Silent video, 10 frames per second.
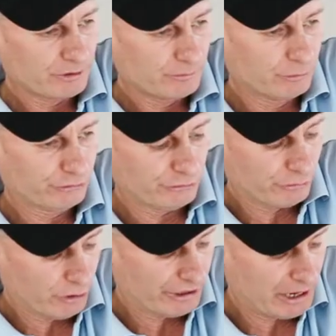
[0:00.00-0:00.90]
push it
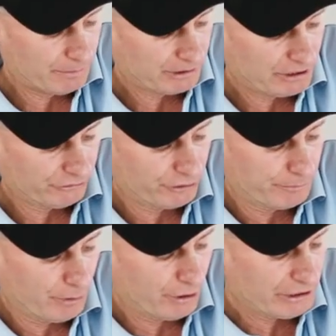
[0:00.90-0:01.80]
right up against the
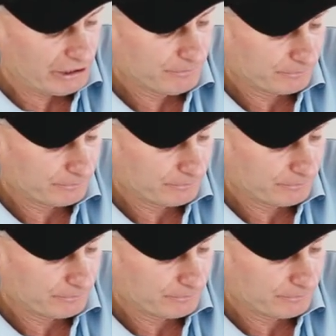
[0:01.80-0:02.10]
body.